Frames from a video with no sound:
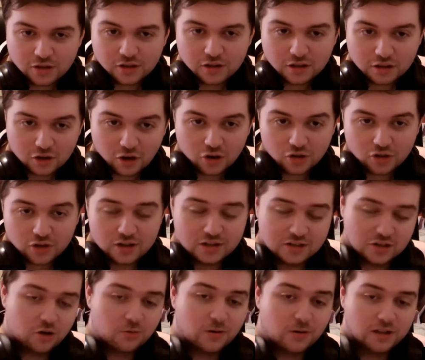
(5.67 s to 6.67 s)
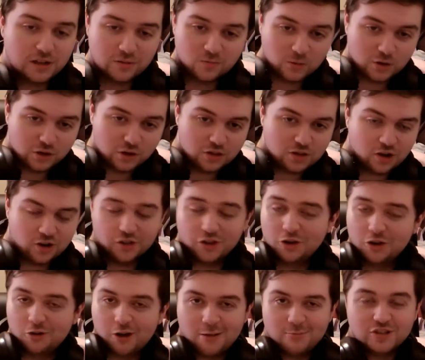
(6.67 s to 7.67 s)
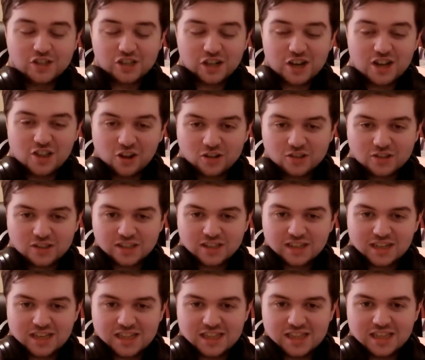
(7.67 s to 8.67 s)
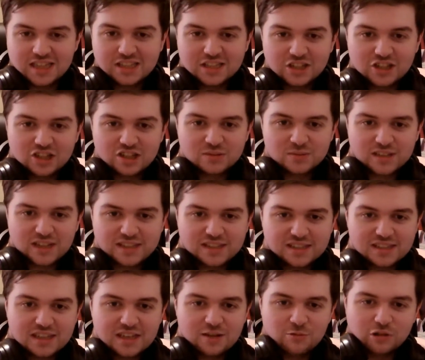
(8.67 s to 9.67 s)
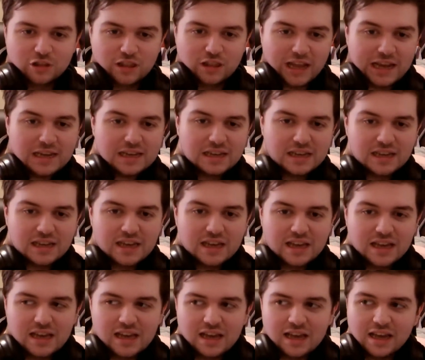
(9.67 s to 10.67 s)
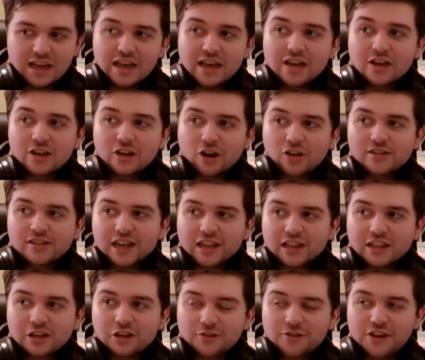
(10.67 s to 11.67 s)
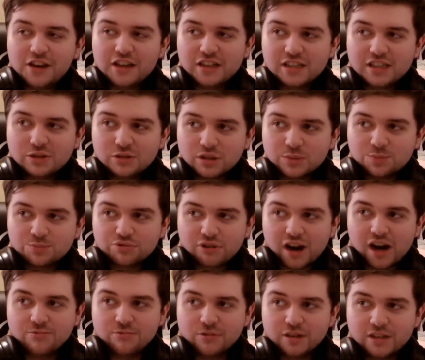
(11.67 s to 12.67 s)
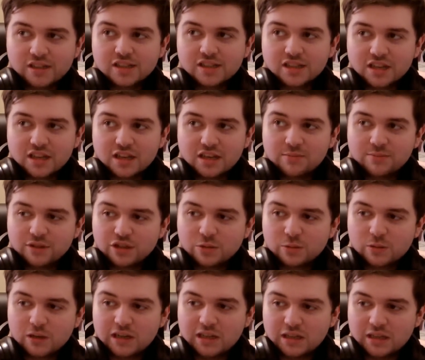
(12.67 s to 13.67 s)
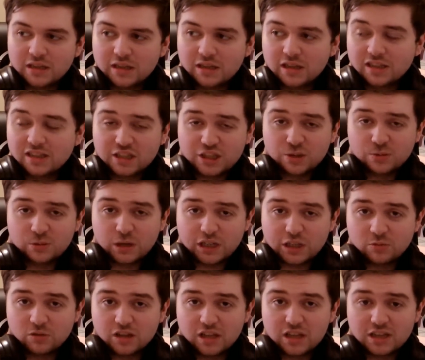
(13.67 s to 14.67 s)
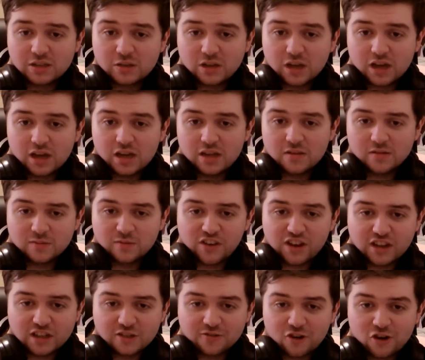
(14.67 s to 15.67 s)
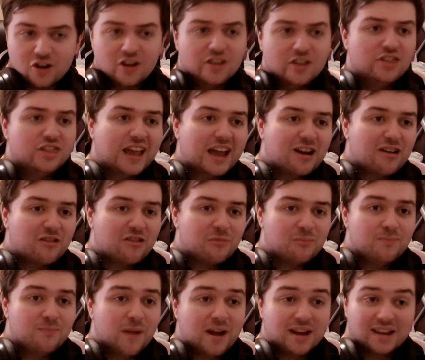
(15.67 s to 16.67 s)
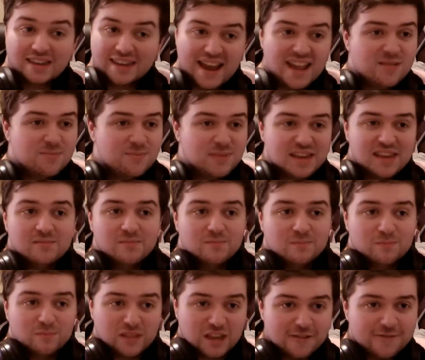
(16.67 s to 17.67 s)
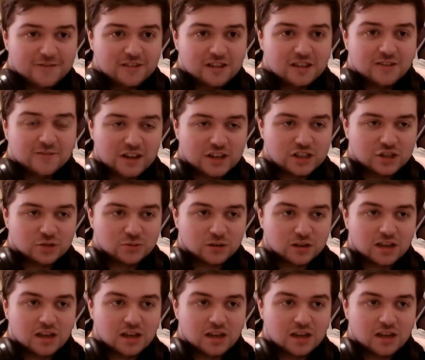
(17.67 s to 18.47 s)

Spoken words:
Gon has already won, although I'm sure not in the circumstances he would like. Gon has had a lot of hits to his pride recently, between the situation with Hisoka in Phase 4 and now again being gifted a victory.